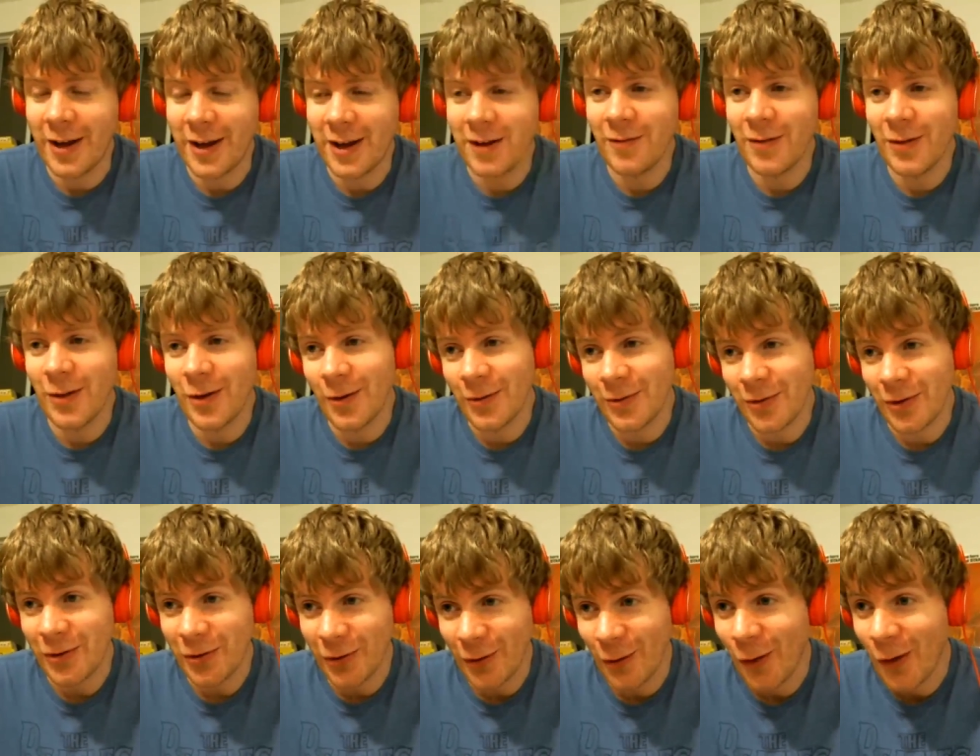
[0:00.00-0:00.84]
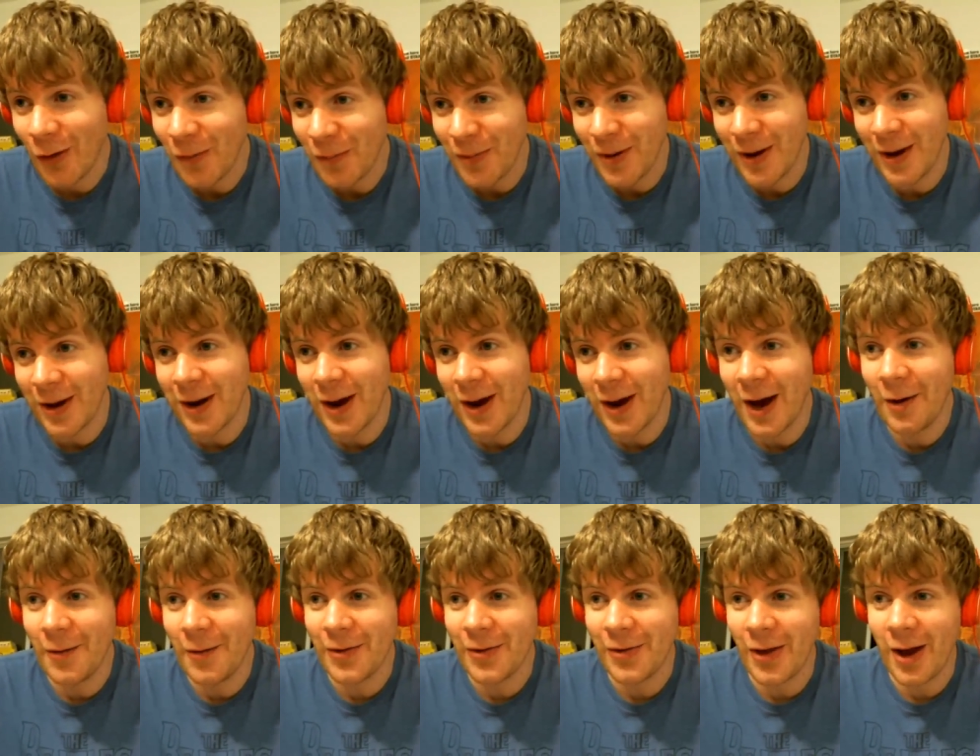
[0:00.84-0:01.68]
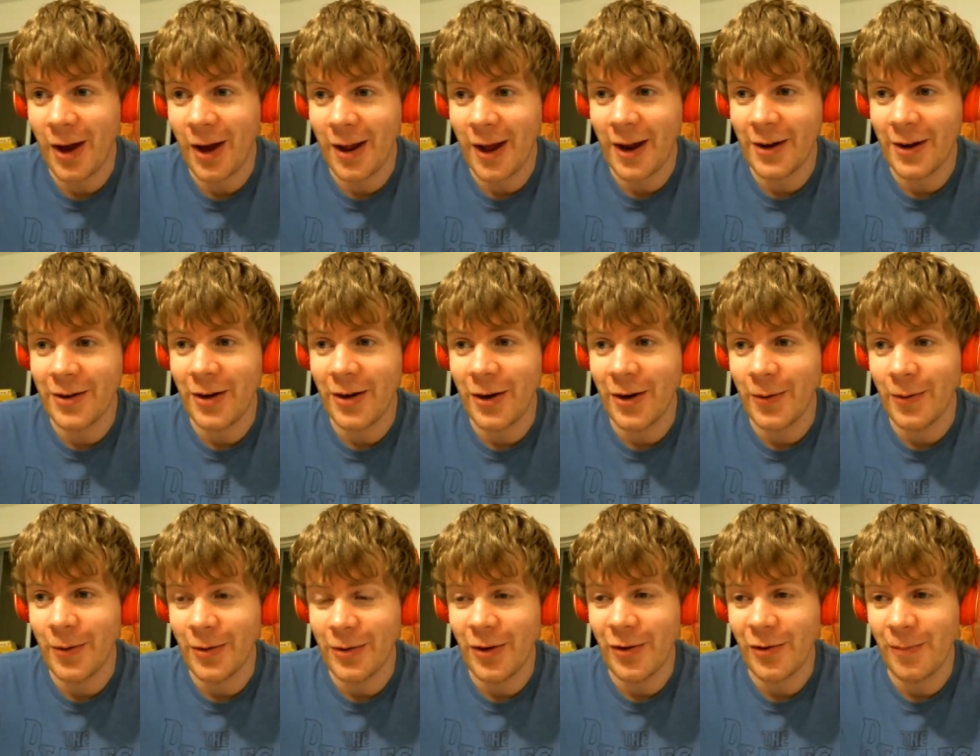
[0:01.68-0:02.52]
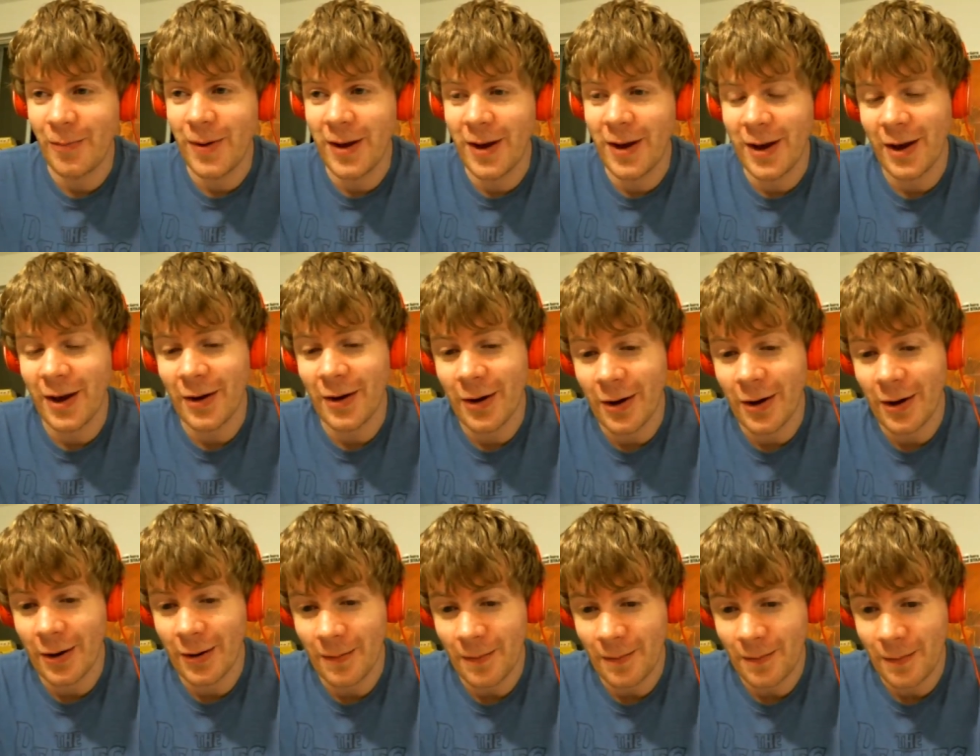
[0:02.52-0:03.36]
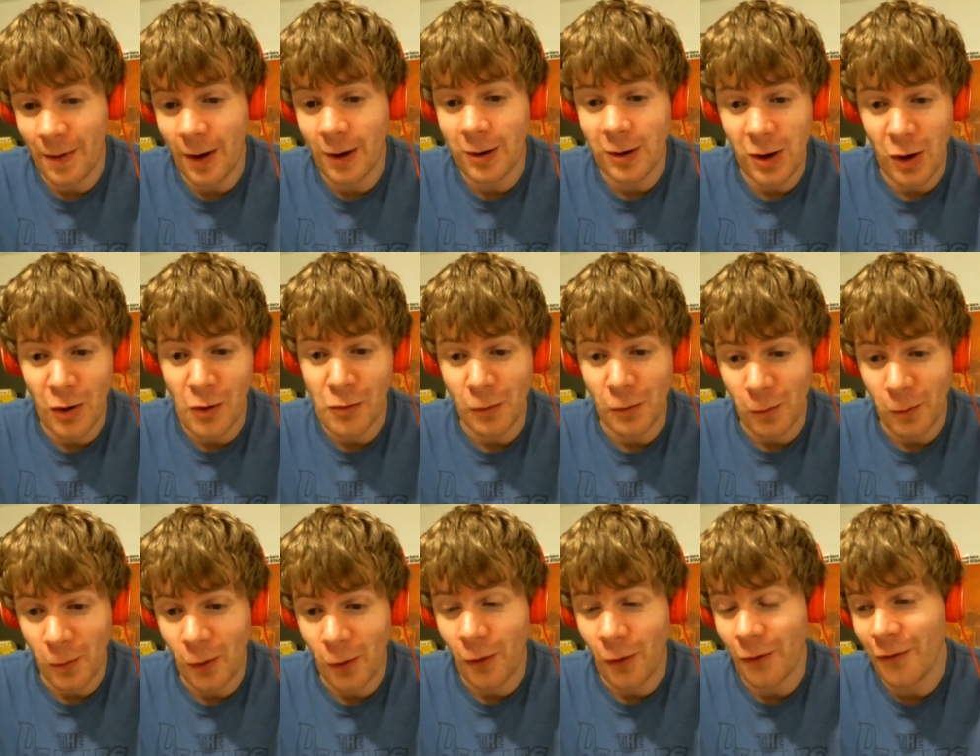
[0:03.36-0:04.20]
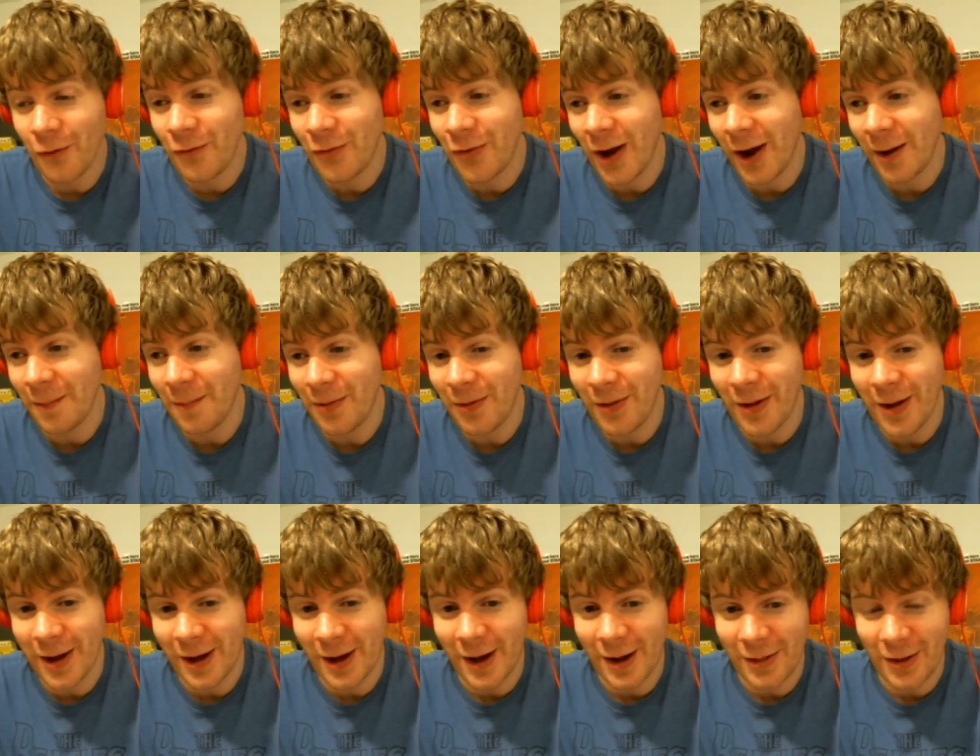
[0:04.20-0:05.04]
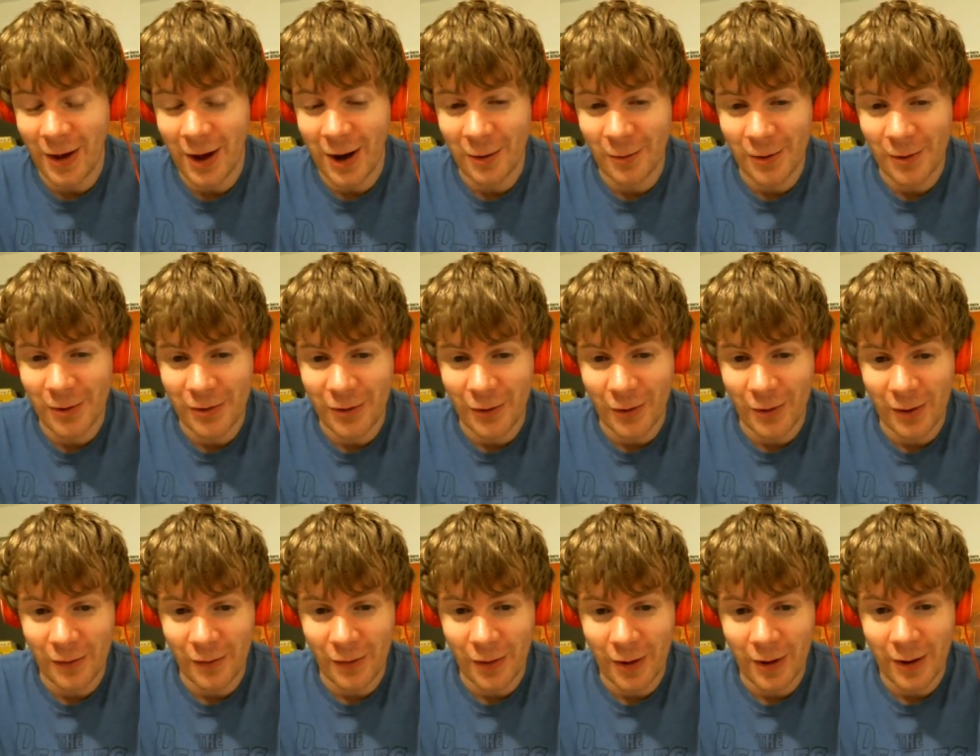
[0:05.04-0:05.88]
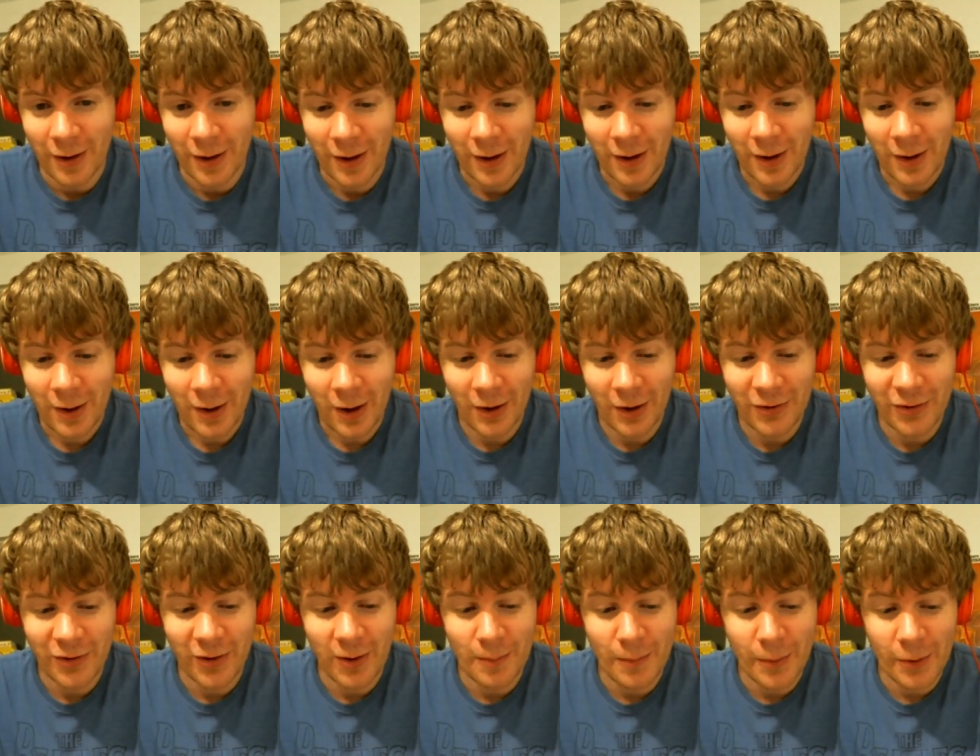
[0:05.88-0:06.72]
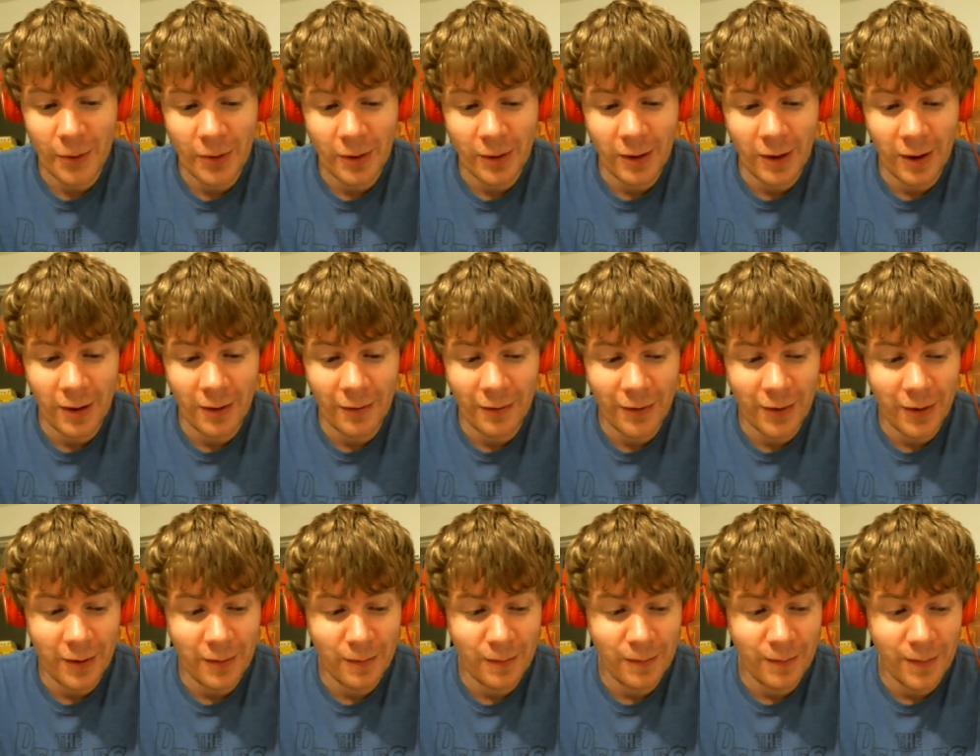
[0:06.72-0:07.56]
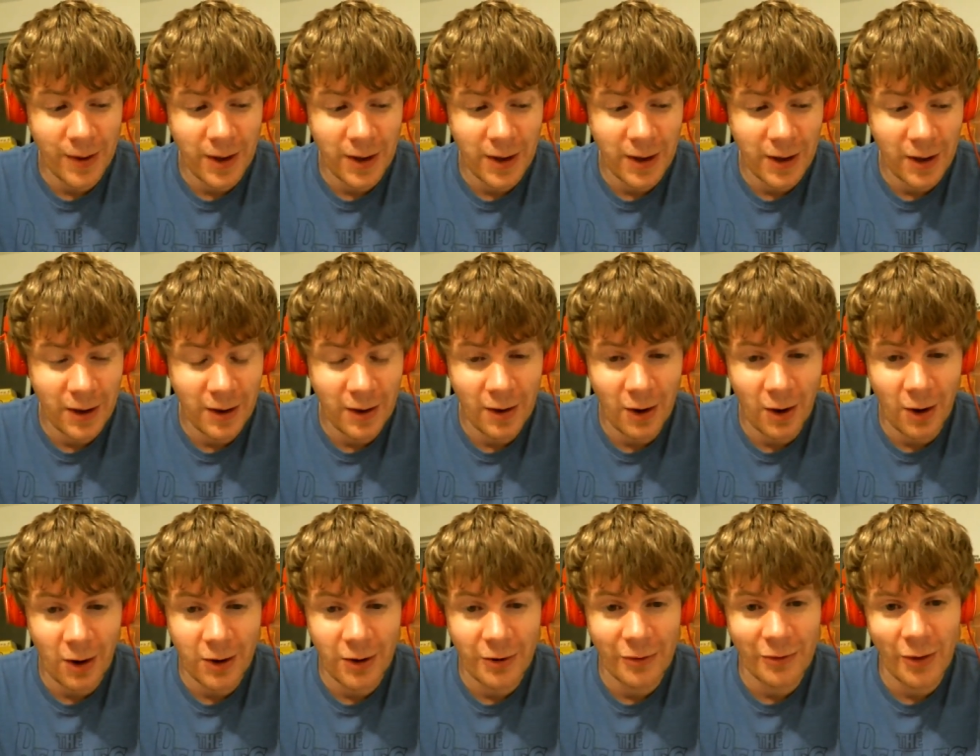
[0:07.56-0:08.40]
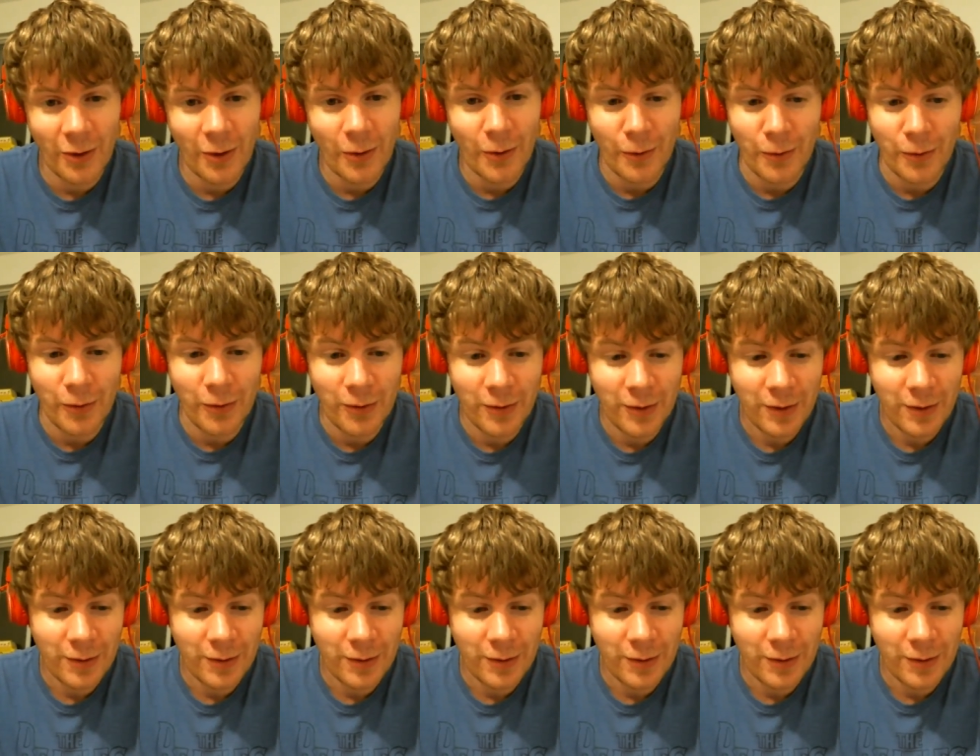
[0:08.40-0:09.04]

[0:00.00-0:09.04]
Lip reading: like, even though it's a scorpion, I always thought it had to do with just being a lone wolf type thing. I thought it was sort of a symbol of him being on his own.